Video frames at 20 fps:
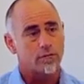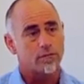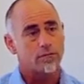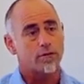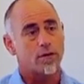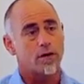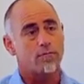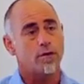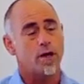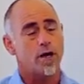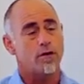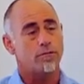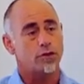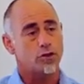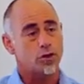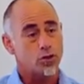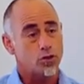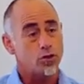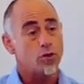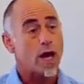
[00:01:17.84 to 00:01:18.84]
from over
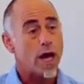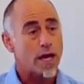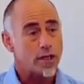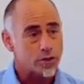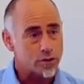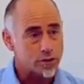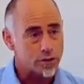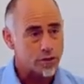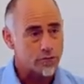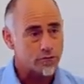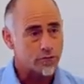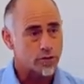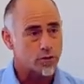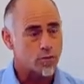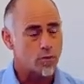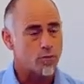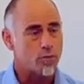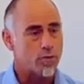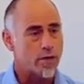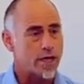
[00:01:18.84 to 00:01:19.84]
200 different
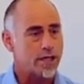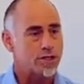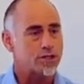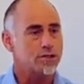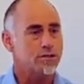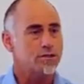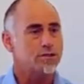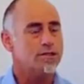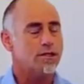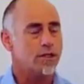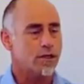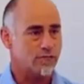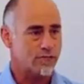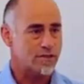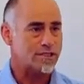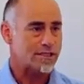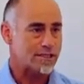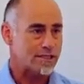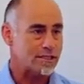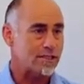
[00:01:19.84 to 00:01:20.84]
corporations and over
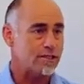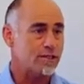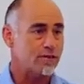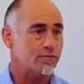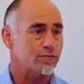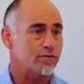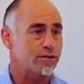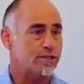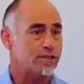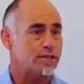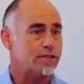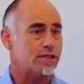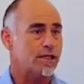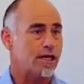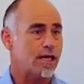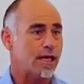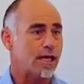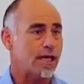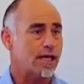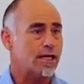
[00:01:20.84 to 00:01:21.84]
60 different
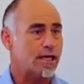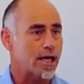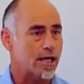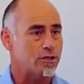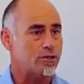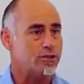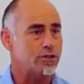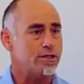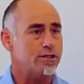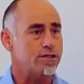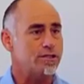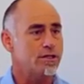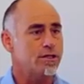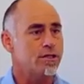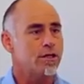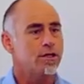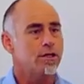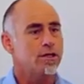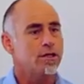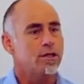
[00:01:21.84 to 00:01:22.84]
countries.
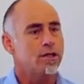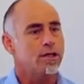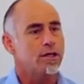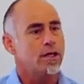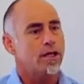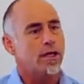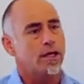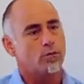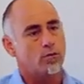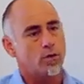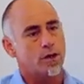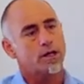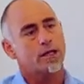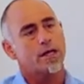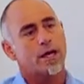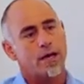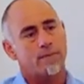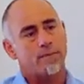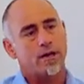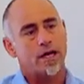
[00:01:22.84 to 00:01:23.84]
And what it
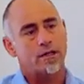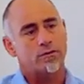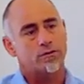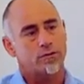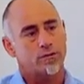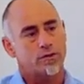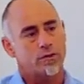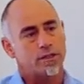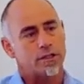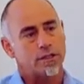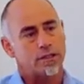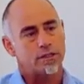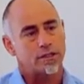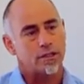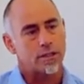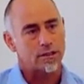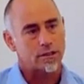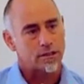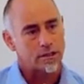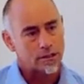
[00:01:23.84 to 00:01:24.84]
came out with, that
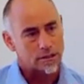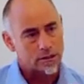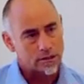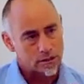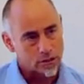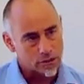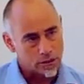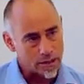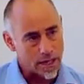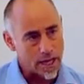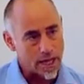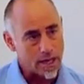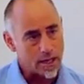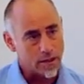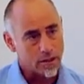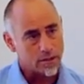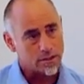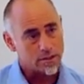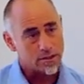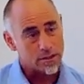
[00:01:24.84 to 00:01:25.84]

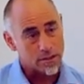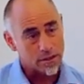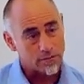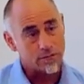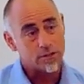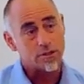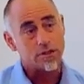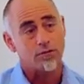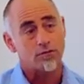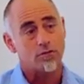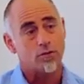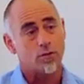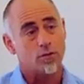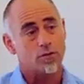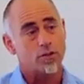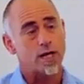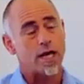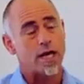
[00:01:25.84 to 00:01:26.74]
today 74 to